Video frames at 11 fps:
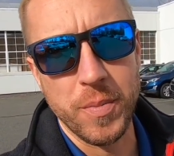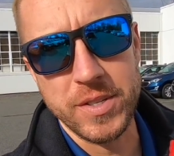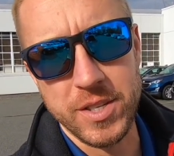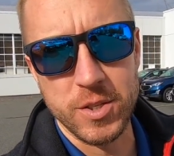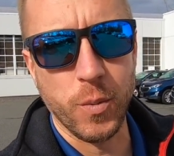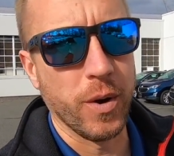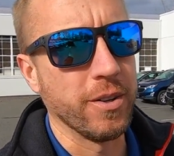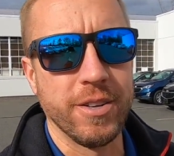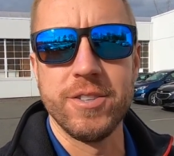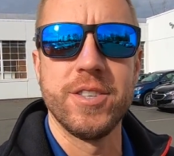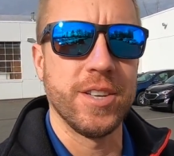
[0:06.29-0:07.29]
business where
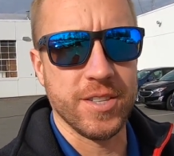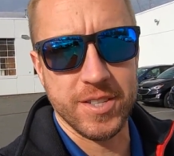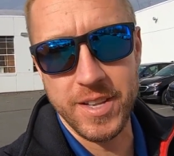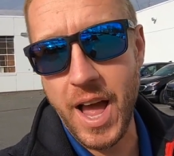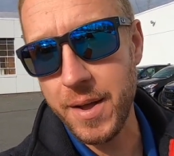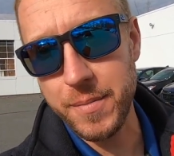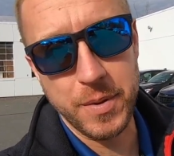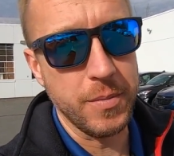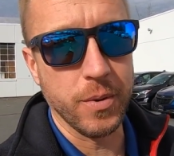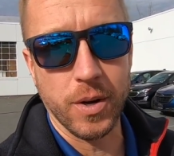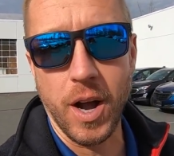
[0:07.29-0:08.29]
there's just not
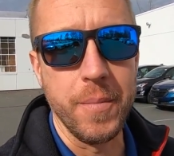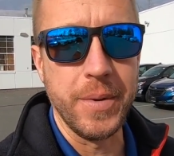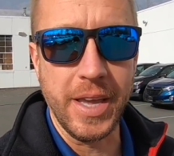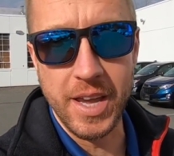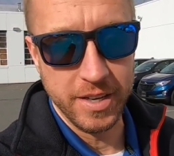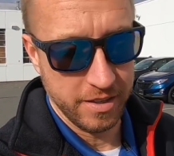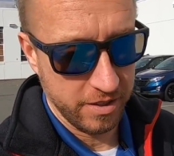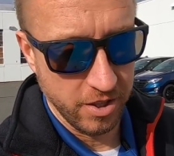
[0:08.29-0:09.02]
people coming in.